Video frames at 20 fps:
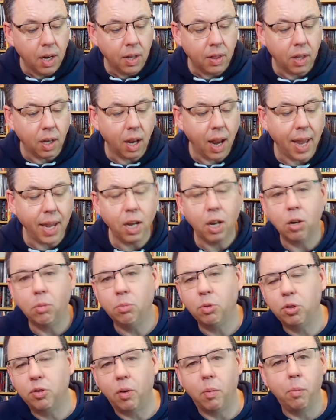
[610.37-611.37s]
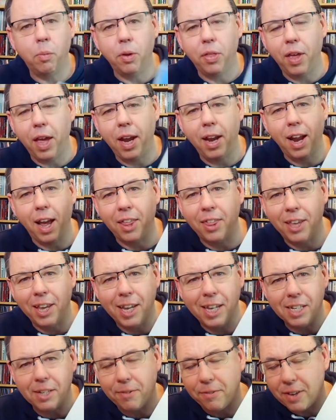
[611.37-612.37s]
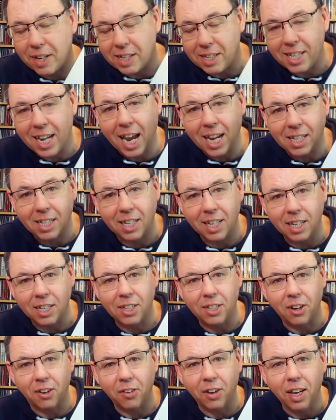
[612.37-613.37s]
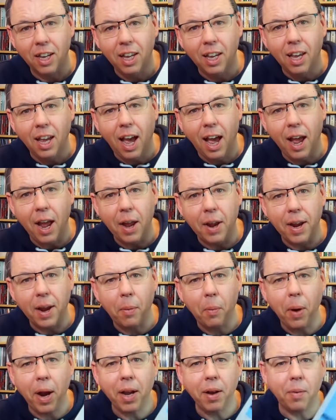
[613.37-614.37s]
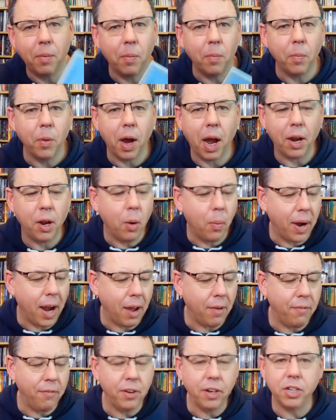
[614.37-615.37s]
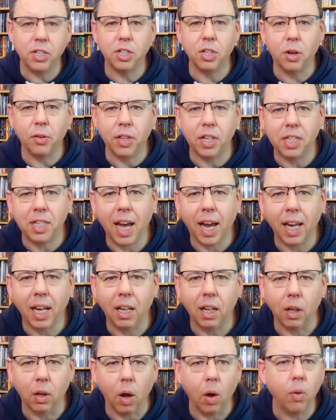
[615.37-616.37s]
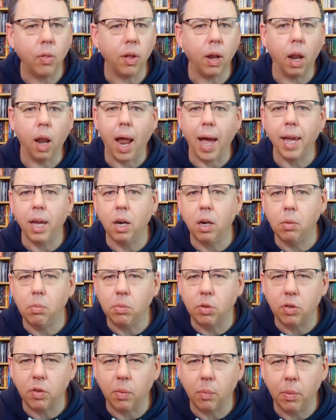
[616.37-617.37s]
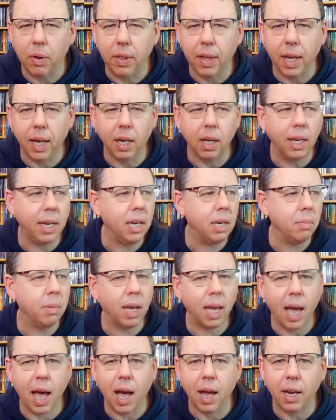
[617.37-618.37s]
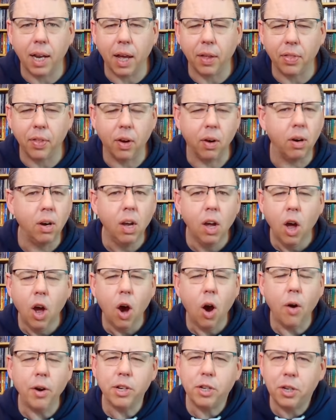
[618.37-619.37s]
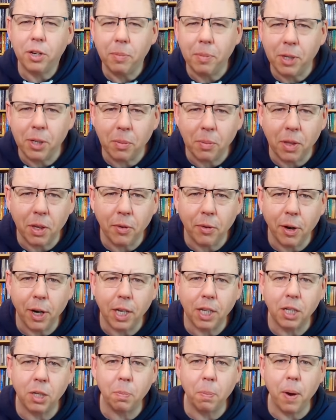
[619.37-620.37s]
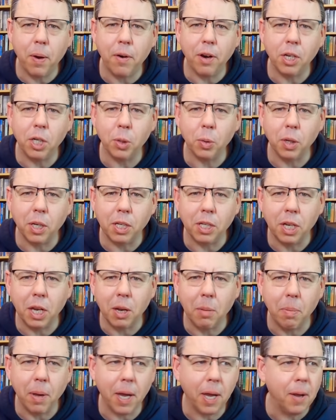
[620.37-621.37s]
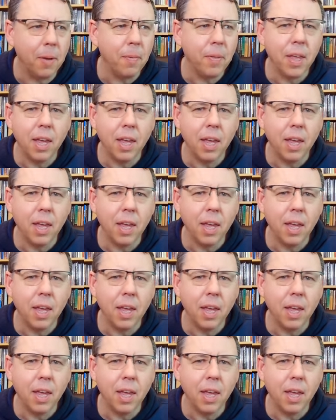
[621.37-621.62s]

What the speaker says: The Light Comes From Within, I think, is a fantastic song. Now, when I first saw the title, oh, The Light Comes From Within, Linda McCartney, I thought, oh, it's going to be something really spiritual. It's going to be